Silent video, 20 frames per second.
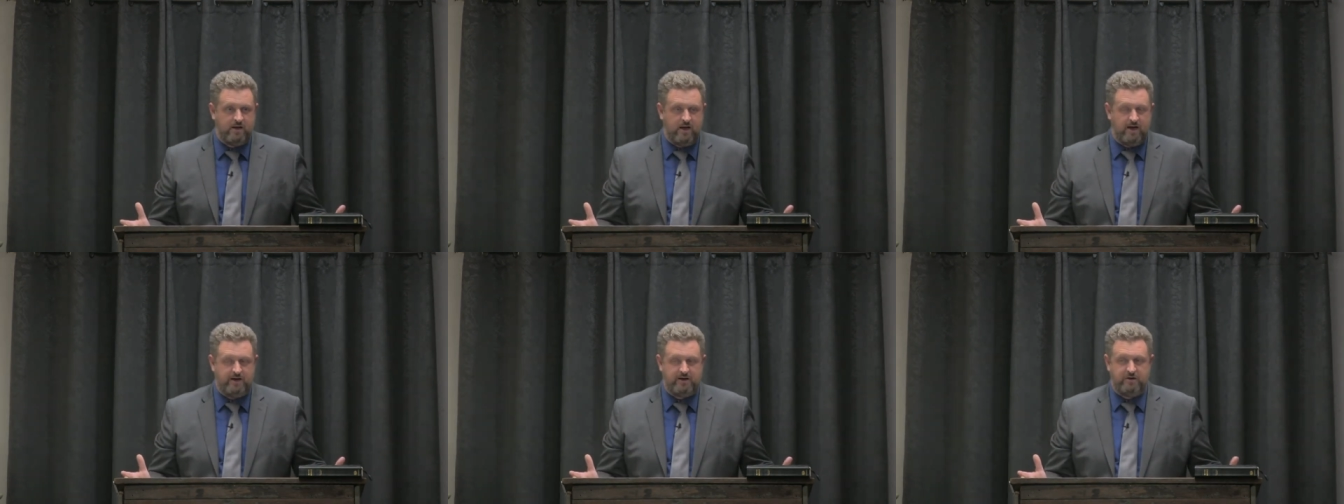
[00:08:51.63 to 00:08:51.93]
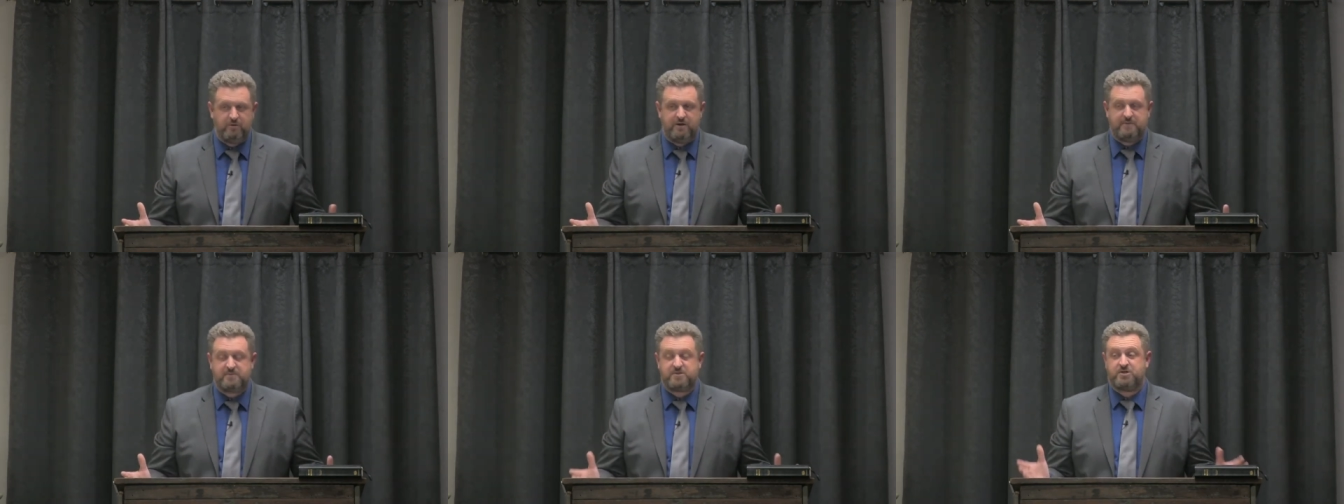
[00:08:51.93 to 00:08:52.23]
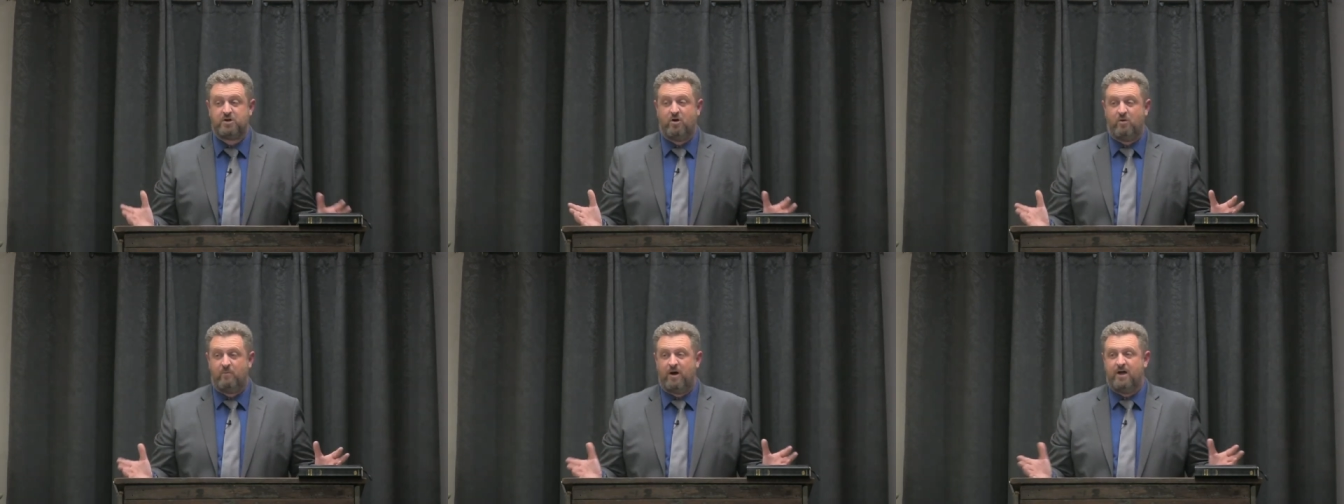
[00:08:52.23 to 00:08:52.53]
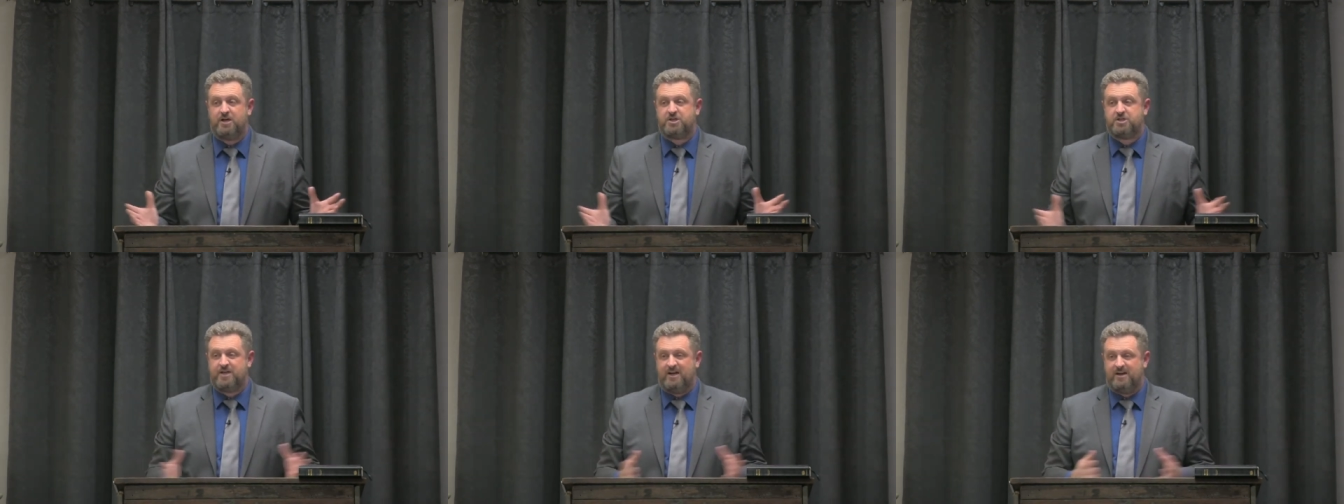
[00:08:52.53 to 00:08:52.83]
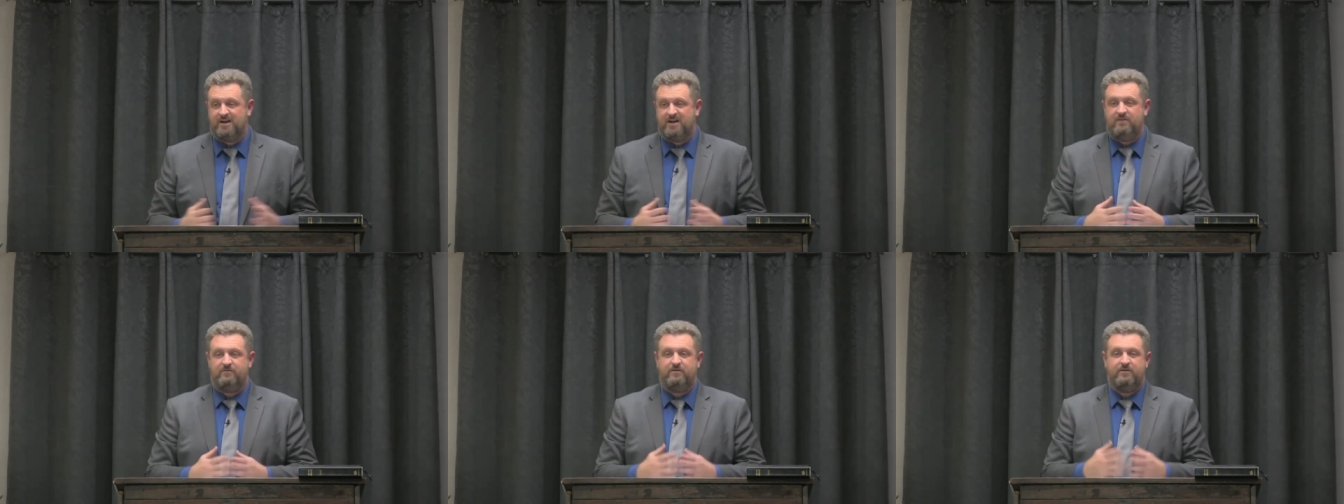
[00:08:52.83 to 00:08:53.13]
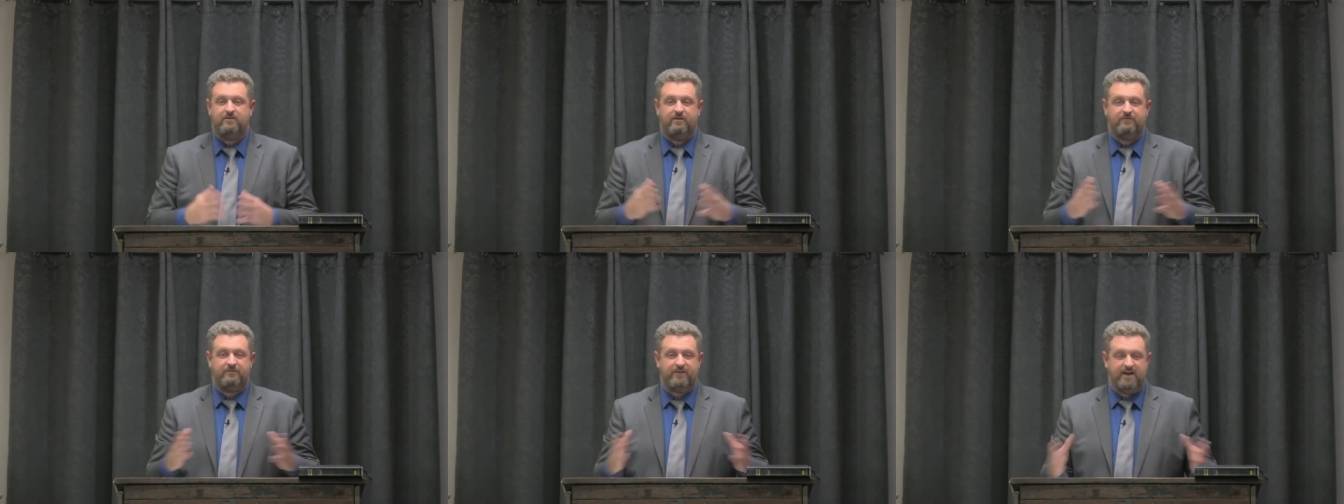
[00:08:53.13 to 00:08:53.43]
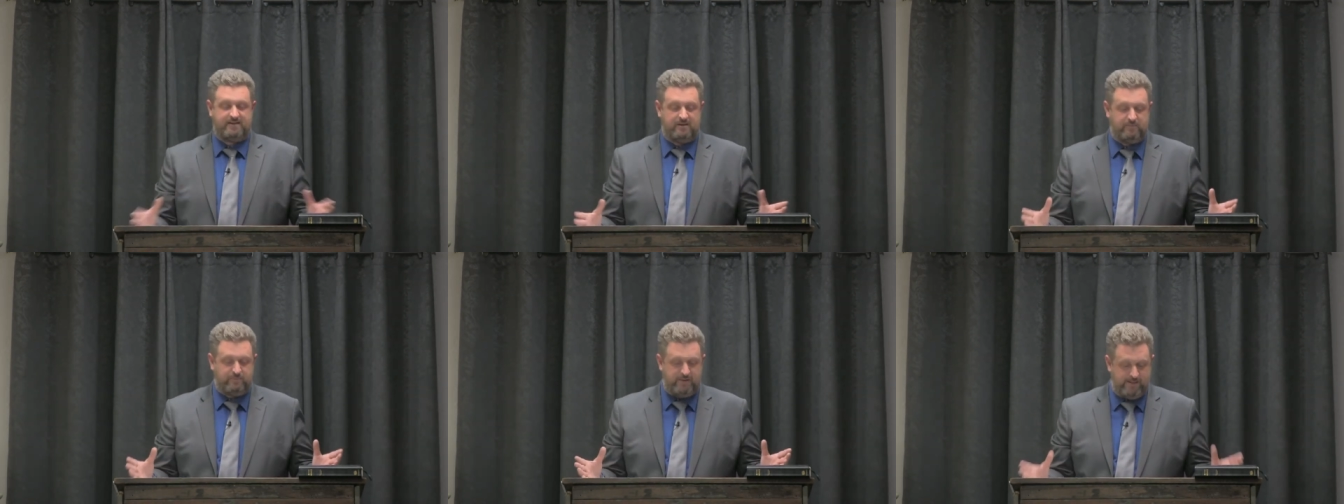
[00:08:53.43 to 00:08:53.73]
And he reaped so much that it even
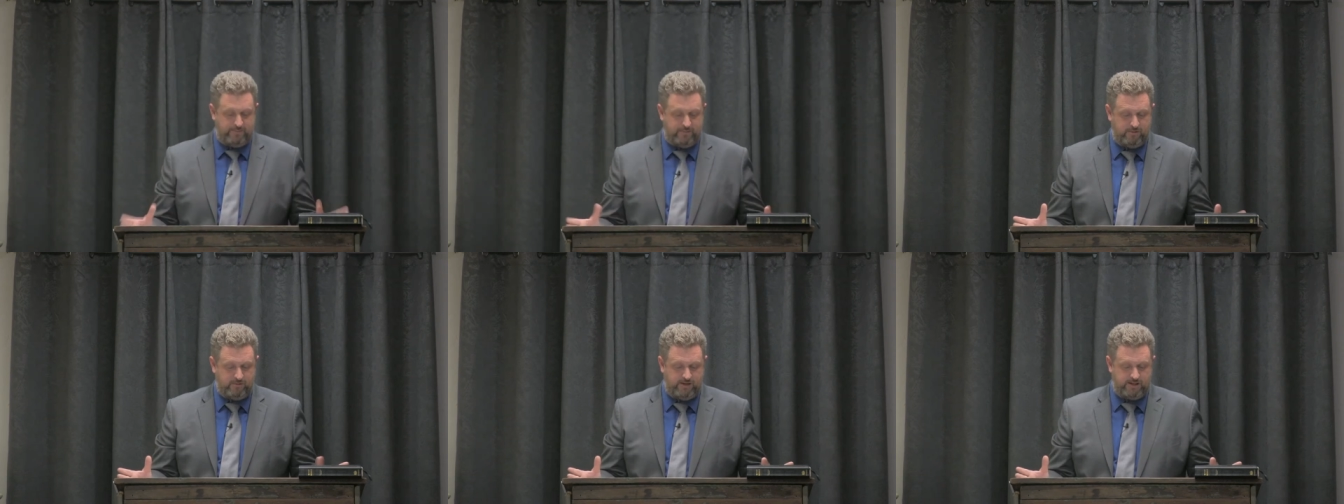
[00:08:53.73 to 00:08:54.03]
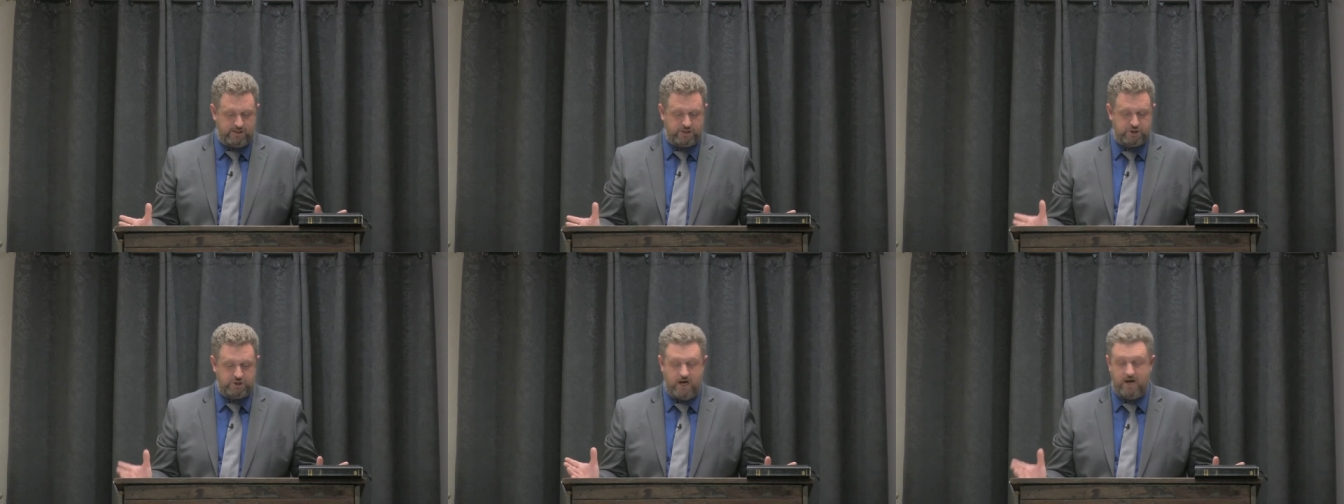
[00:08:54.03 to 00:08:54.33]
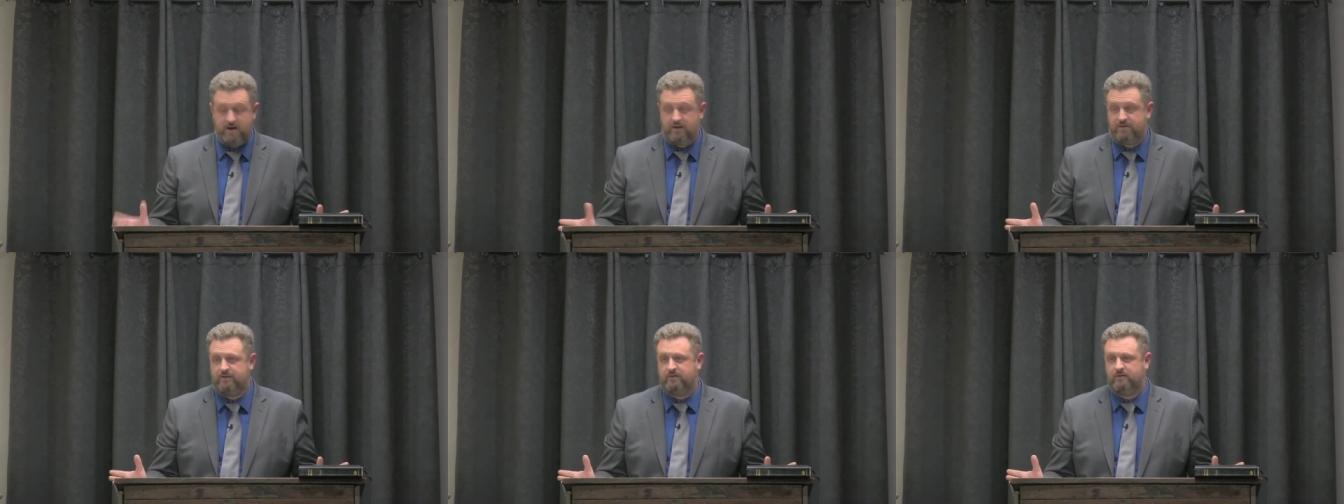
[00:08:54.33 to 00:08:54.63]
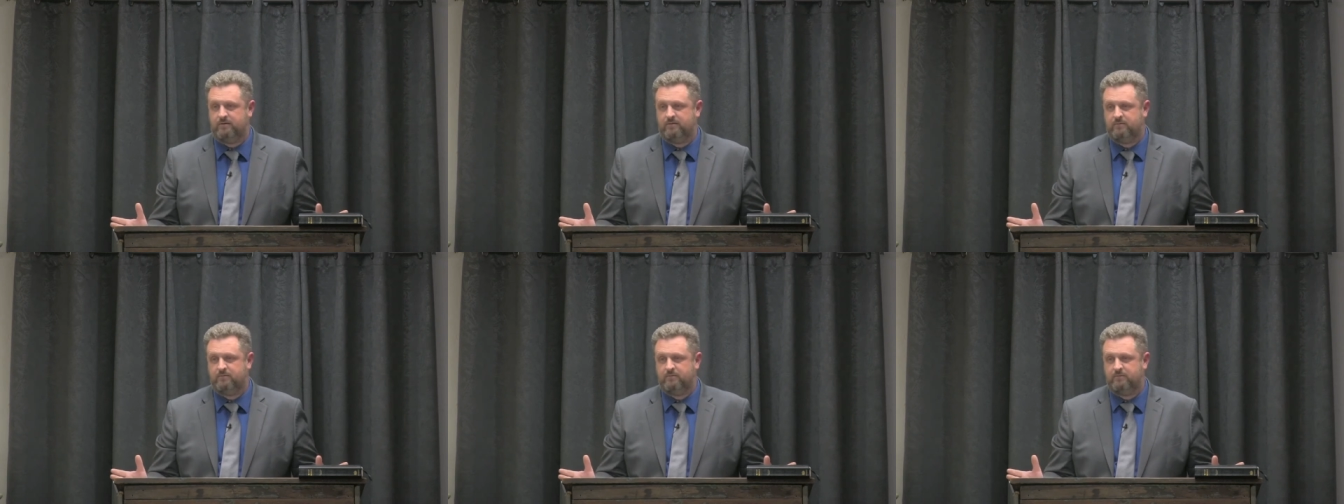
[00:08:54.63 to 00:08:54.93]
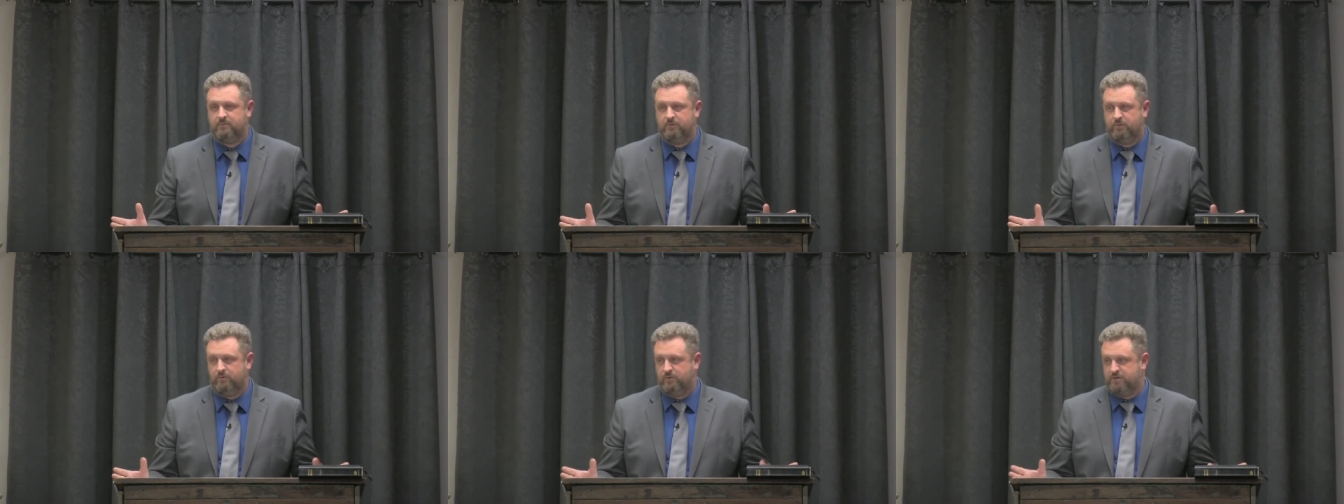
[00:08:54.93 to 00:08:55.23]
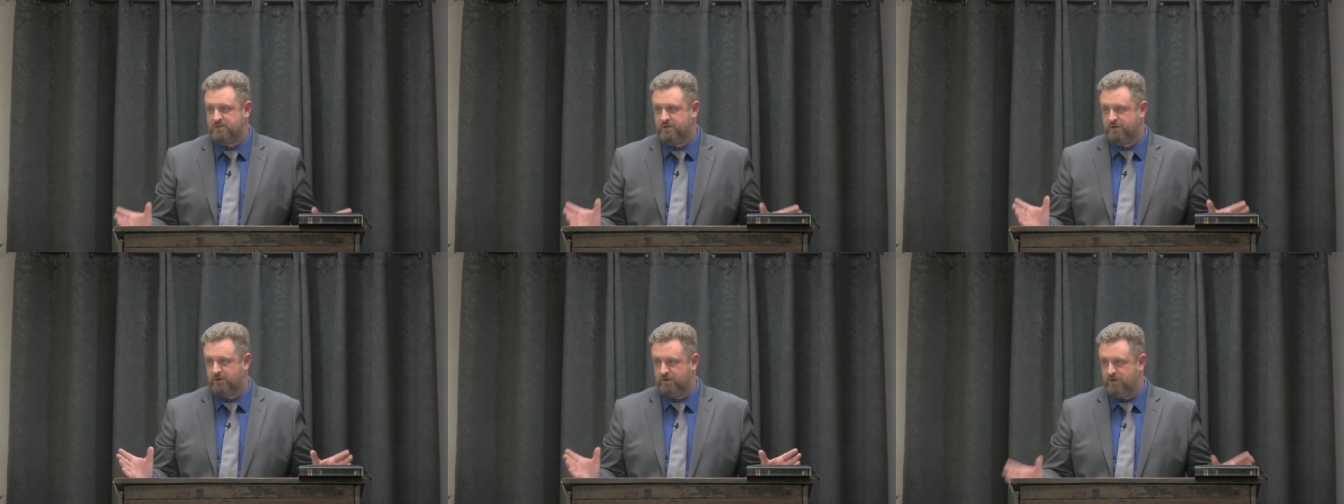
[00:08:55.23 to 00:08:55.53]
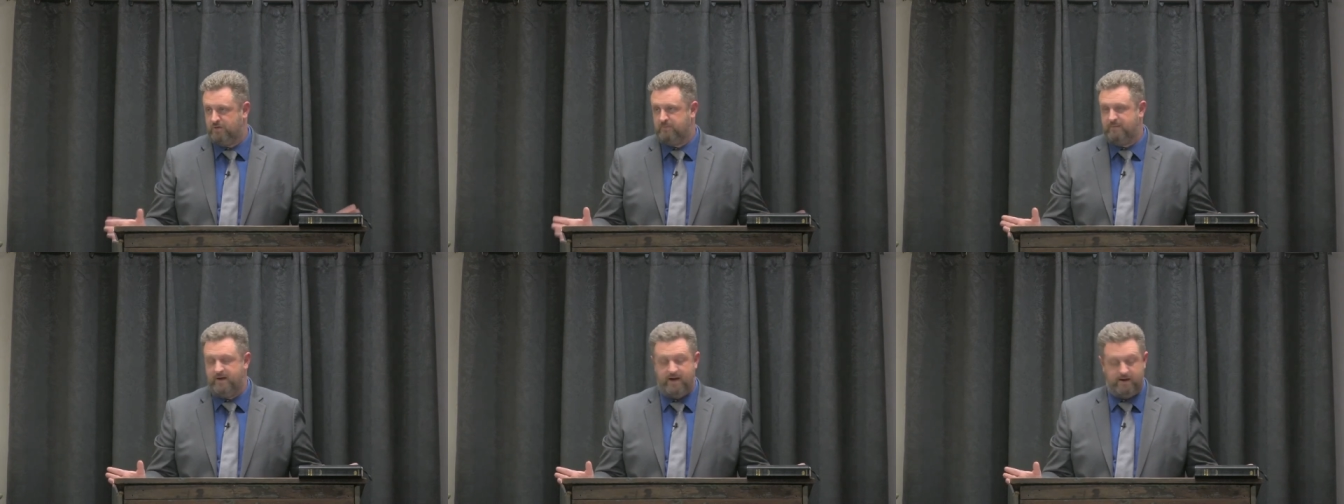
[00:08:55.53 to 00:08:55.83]
affected people like Jonathan, who was a
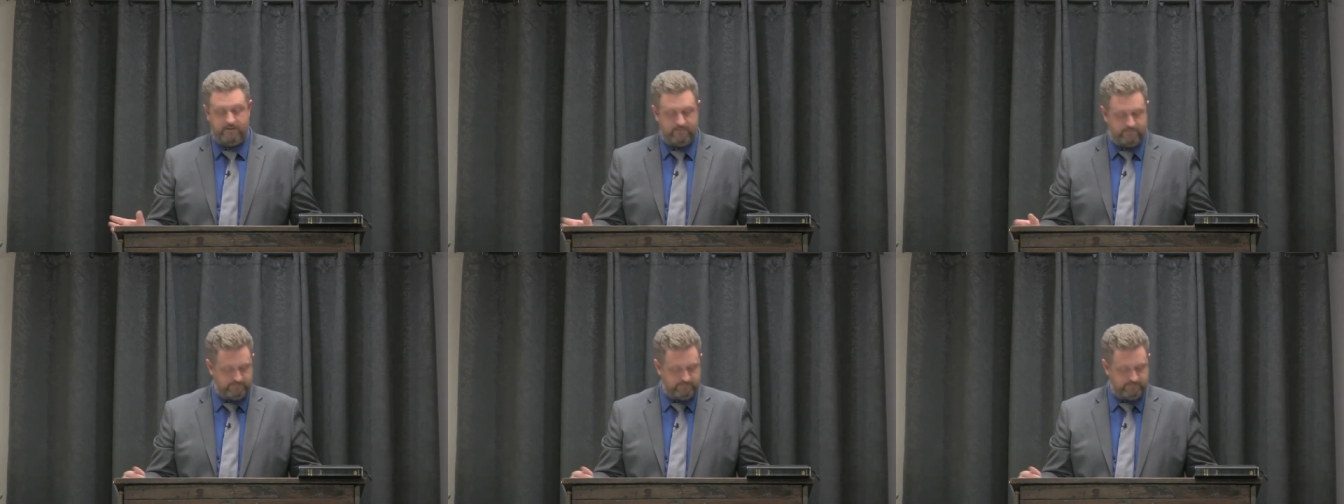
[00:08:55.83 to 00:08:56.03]
good man.